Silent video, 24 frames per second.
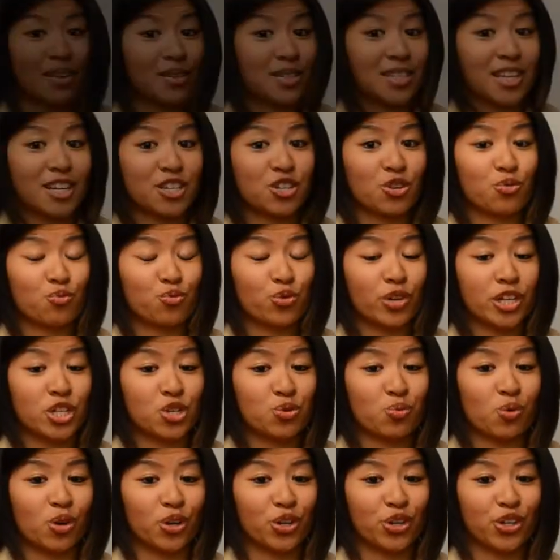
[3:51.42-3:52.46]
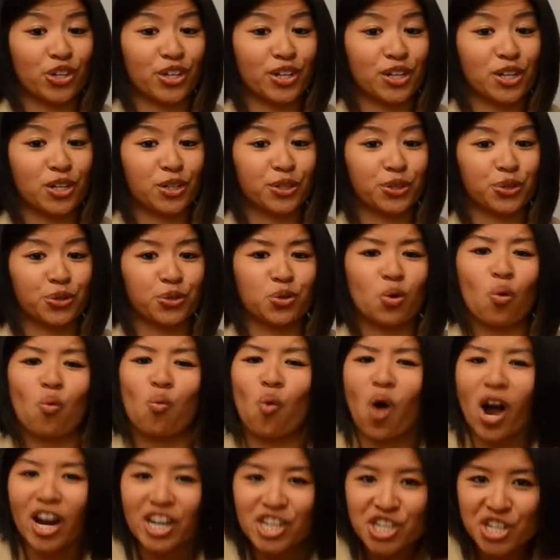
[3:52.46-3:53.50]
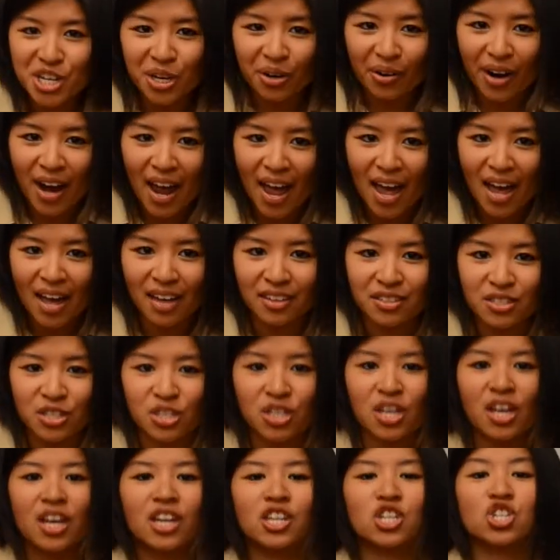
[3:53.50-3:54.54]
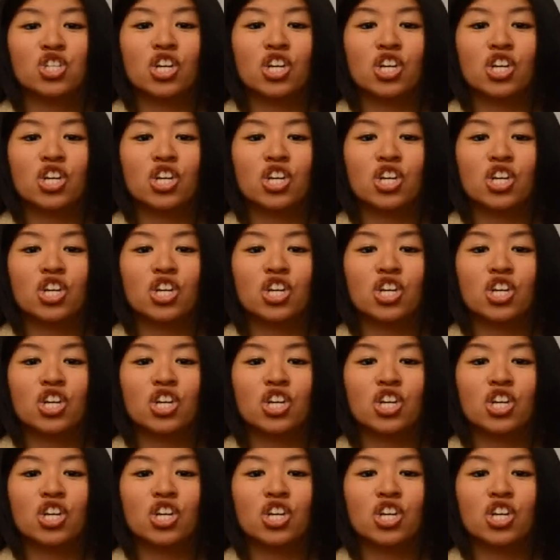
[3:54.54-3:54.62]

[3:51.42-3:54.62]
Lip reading: such a ritual could include washing your hands,